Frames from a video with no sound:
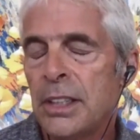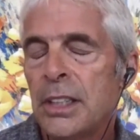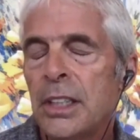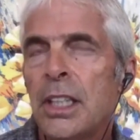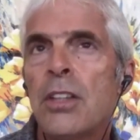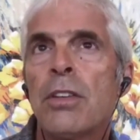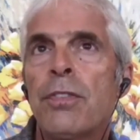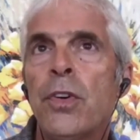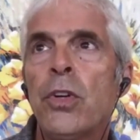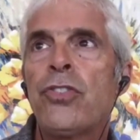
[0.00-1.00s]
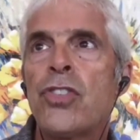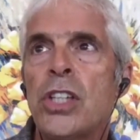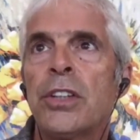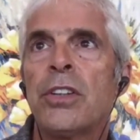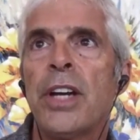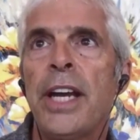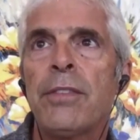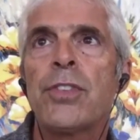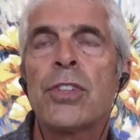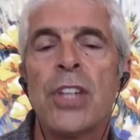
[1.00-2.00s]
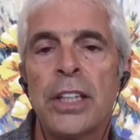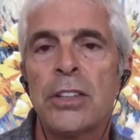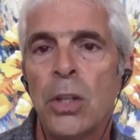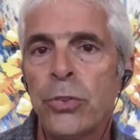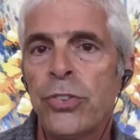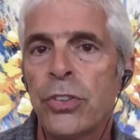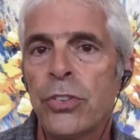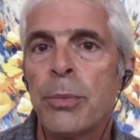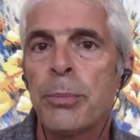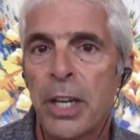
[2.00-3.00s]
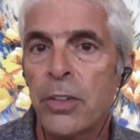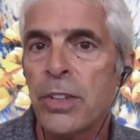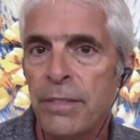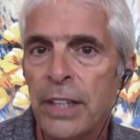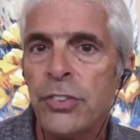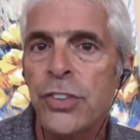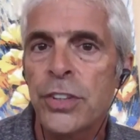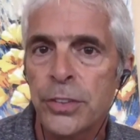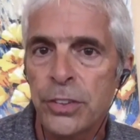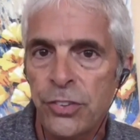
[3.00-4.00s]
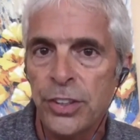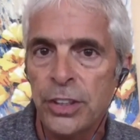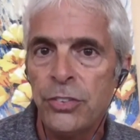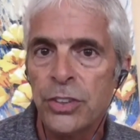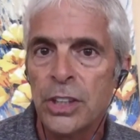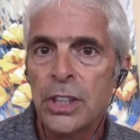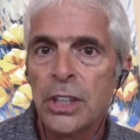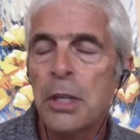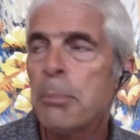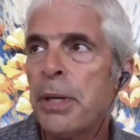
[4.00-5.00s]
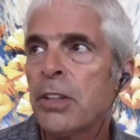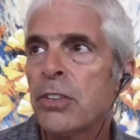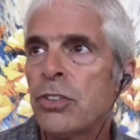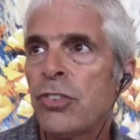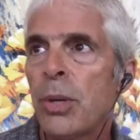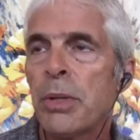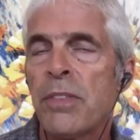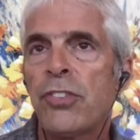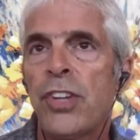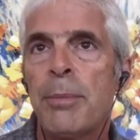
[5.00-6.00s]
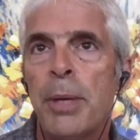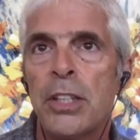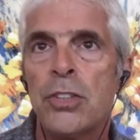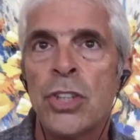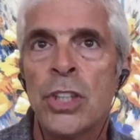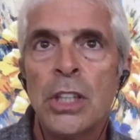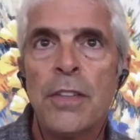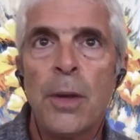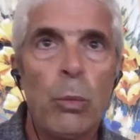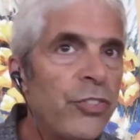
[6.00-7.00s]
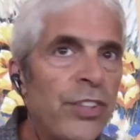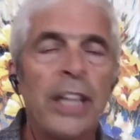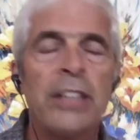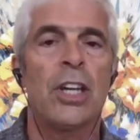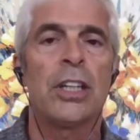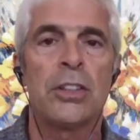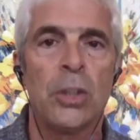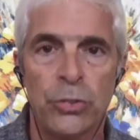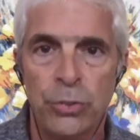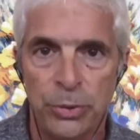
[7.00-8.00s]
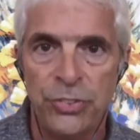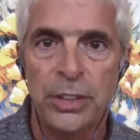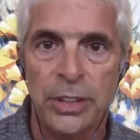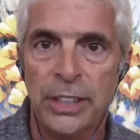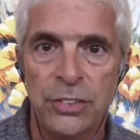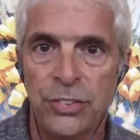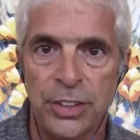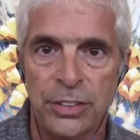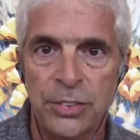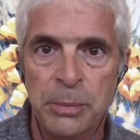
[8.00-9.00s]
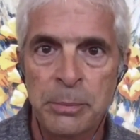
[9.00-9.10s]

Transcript: in the first year after diagnosis from cardiovascular disease compared to someone of the same age that was not diagnosed with celiac disease.